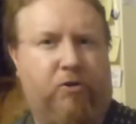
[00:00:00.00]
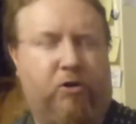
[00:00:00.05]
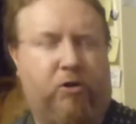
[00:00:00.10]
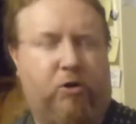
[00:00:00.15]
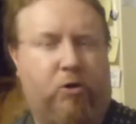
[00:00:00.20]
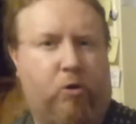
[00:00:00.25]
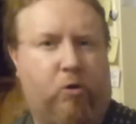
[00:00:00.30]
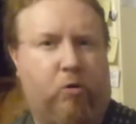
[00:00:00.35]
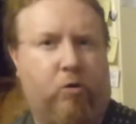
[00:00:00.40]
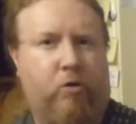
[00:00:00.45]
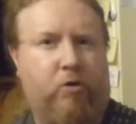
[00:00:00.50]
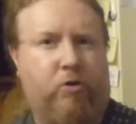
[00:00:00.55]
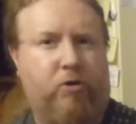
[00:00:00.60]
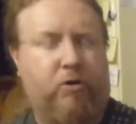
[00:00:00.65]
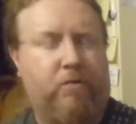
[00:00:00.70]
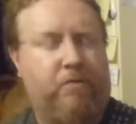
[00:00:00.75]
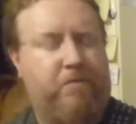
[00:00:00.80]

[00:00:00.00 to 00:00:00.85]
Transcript: the chord.